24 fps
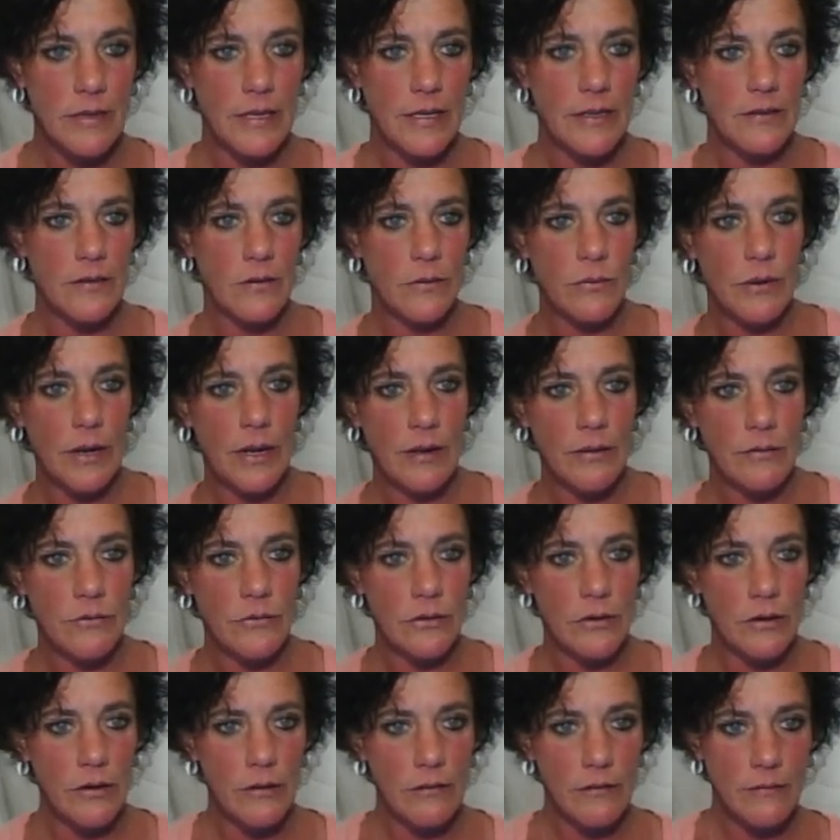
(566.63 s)
is
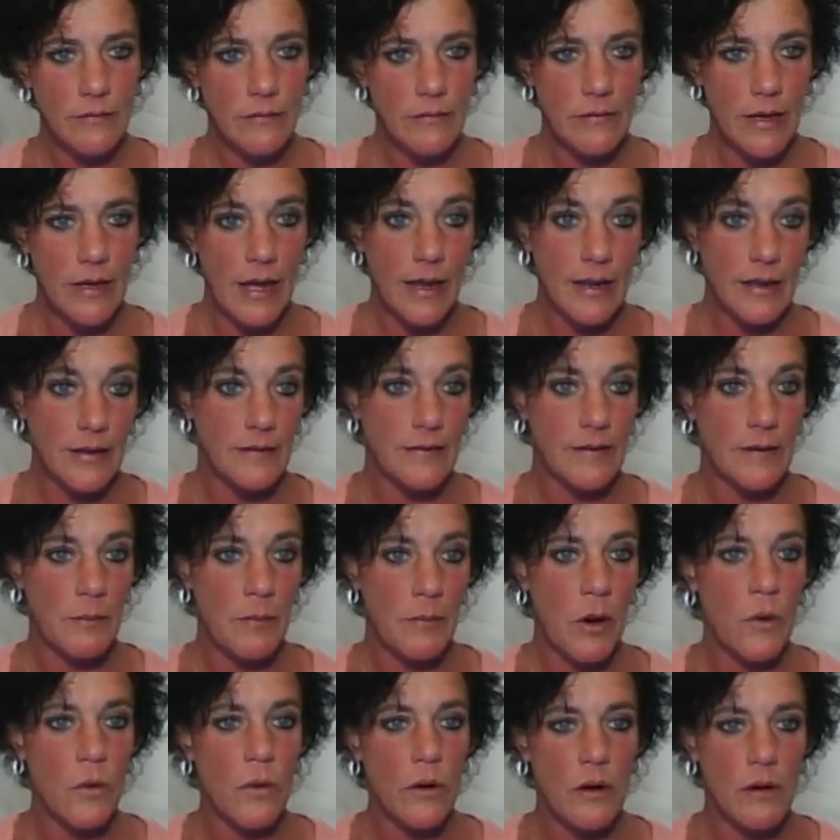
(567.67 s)
around you. I can see
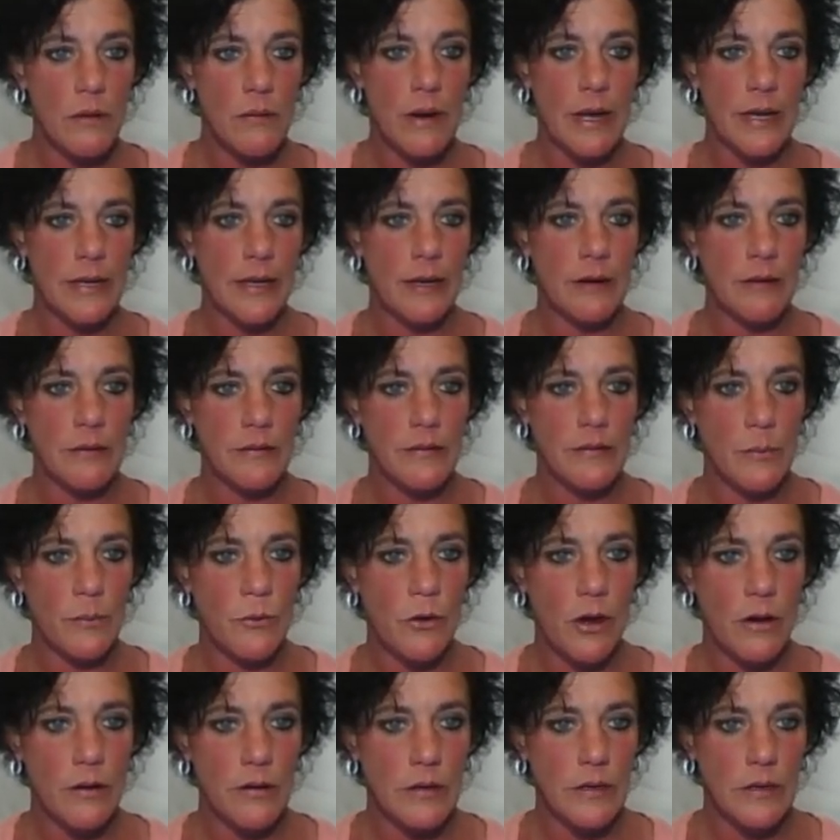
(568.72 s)
my aura right now as I'm
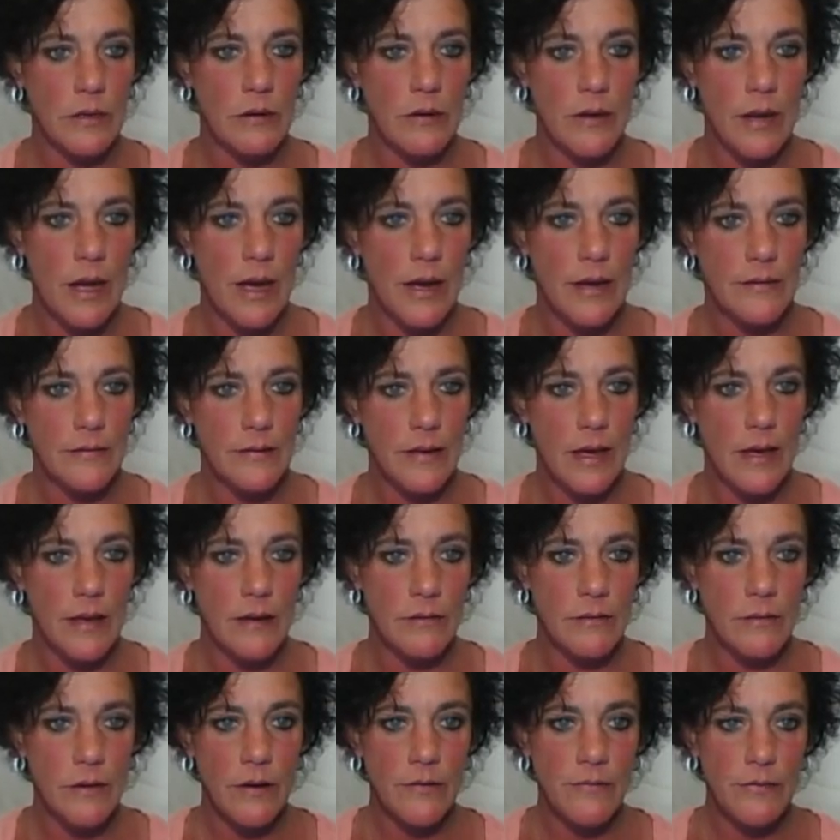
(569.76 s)
talking to you guys. I
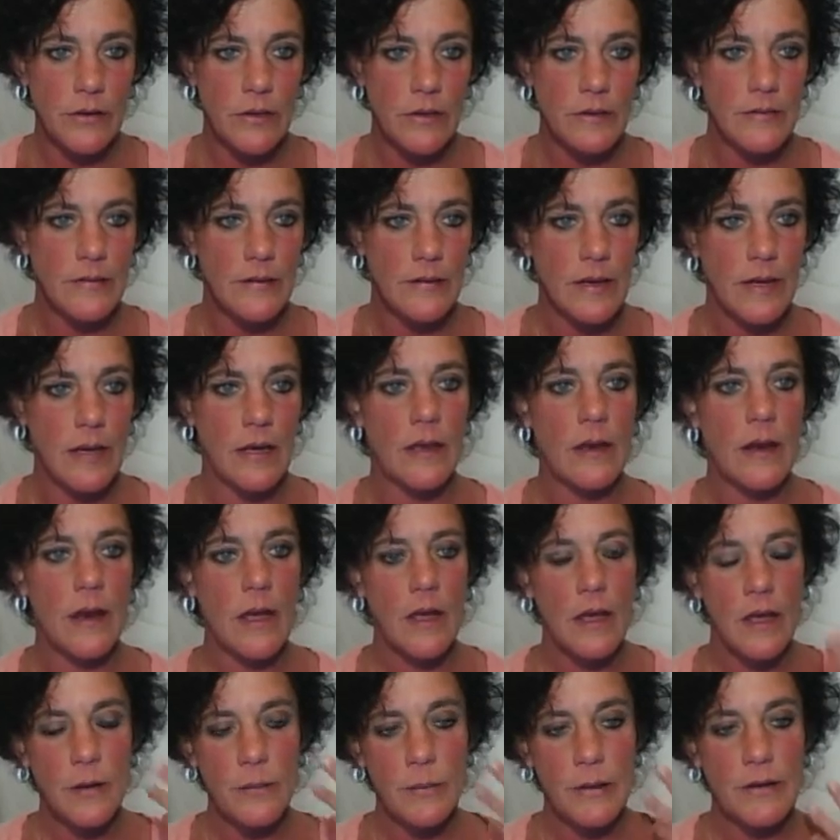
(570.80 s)
don't know if you can see it,
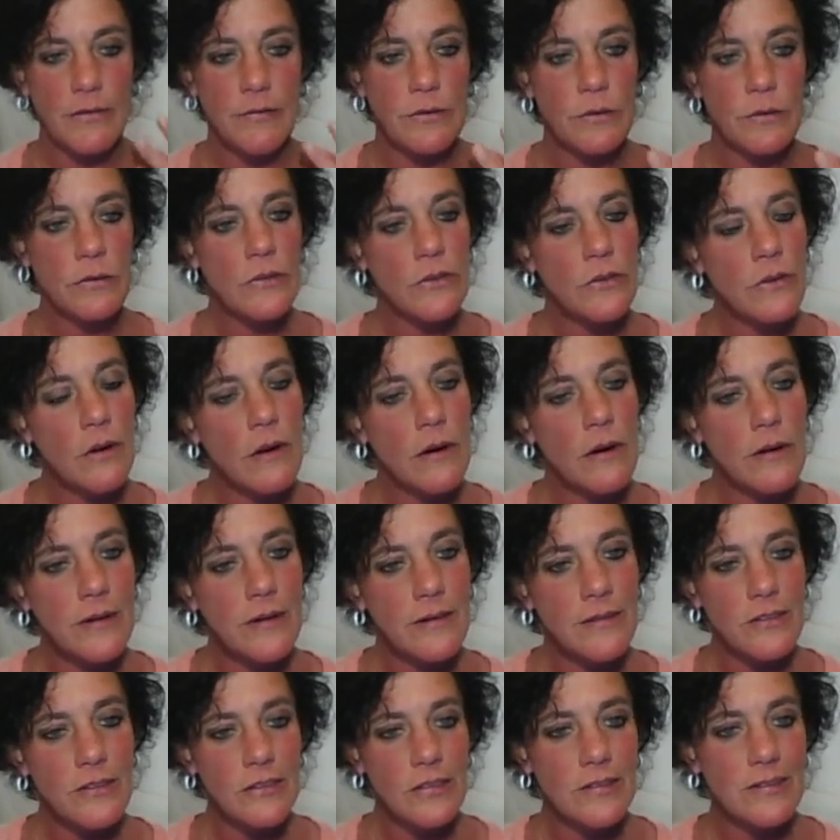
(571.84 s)
but if you'll start
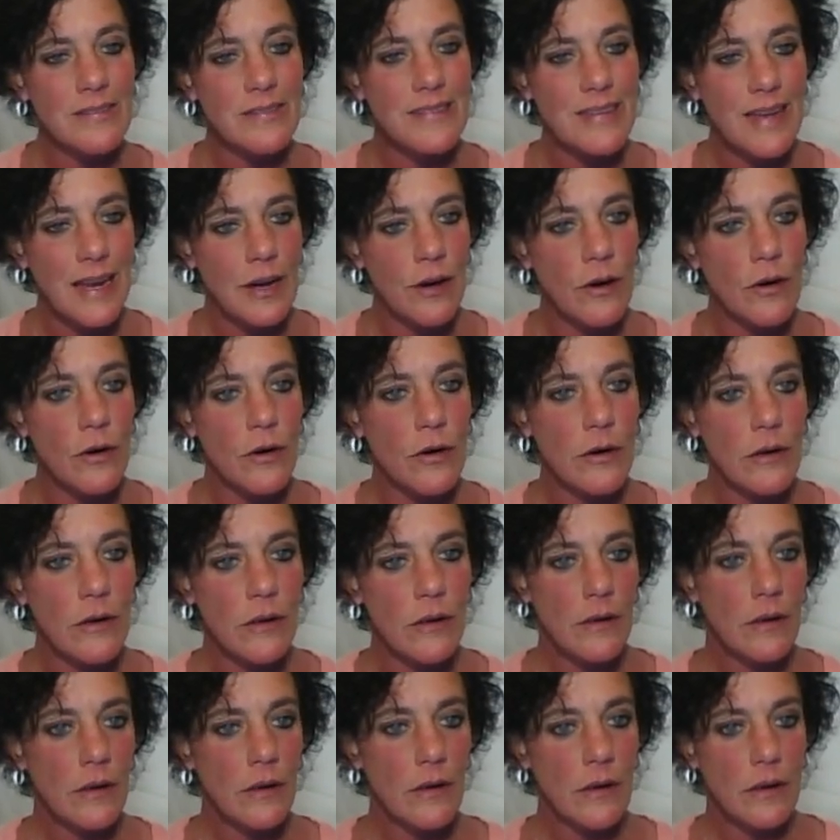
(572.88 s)
to just
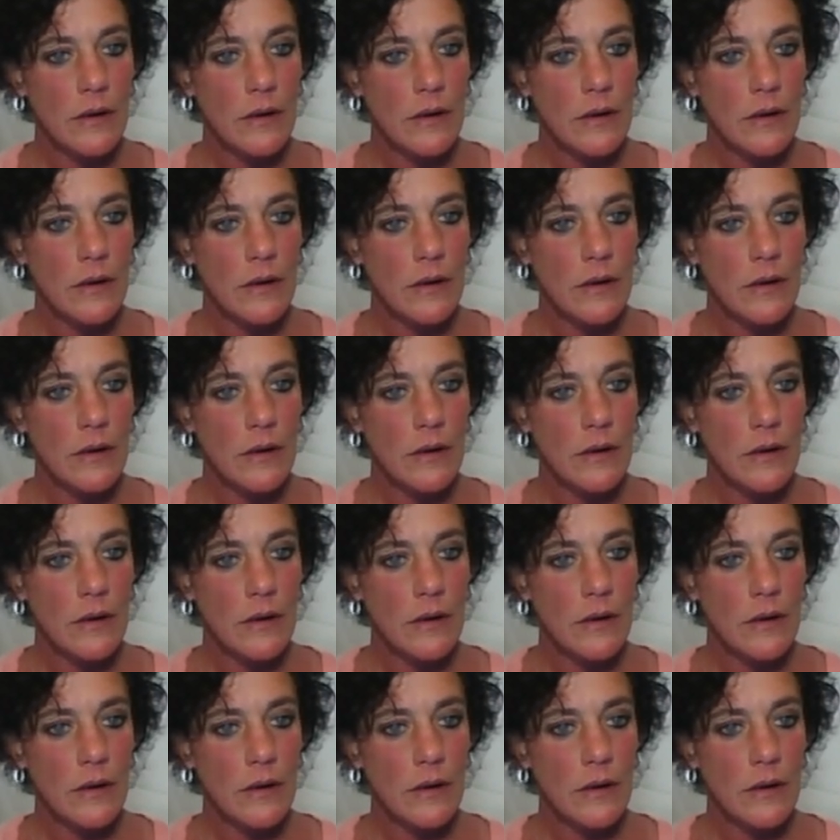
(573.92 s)
stare,